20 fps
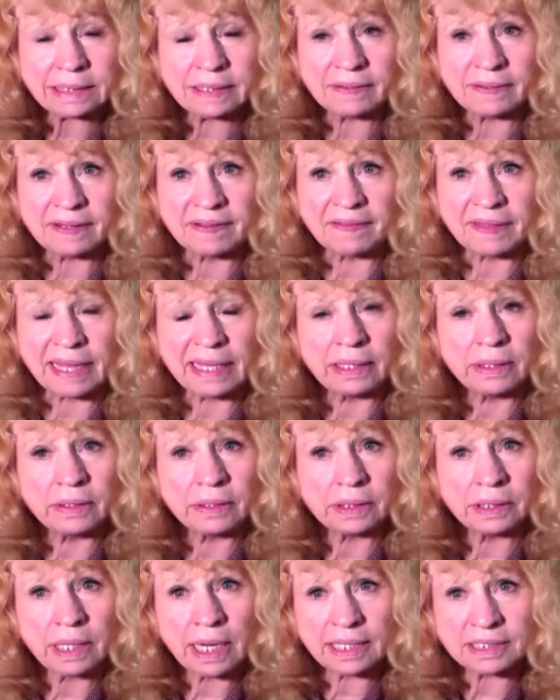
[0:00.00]
that they
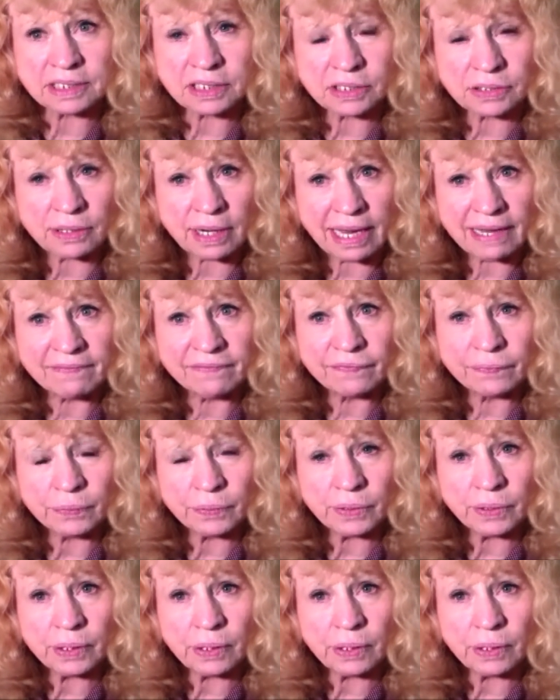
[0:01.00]
could not strive for